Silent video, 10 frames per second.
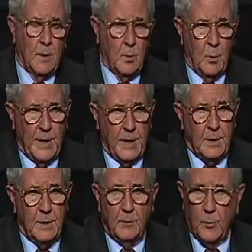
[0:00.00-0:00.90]

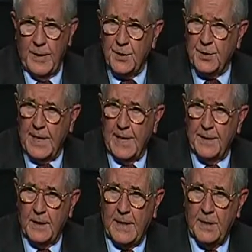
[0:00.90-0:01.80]
we
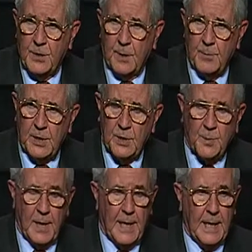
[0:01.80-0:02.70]
redesigned the heads-up
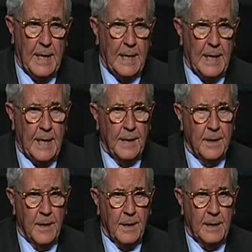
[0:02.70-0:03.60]
display
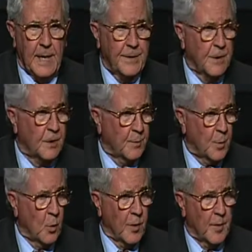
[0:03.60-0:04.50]
and got the
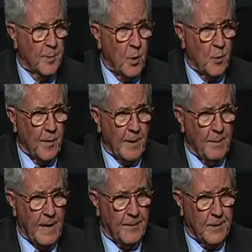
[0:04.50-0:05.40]
support of the
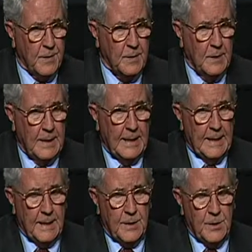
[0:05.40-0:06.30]
program office
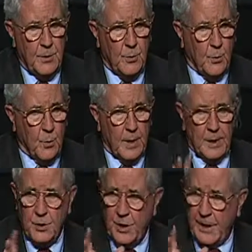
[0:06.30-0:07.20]

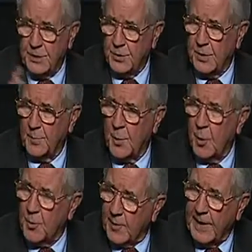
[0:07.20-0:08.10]
to change the
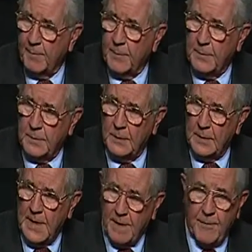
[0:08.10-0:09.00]
programming
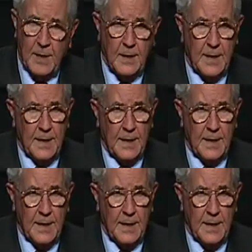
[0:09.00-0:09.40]
of it,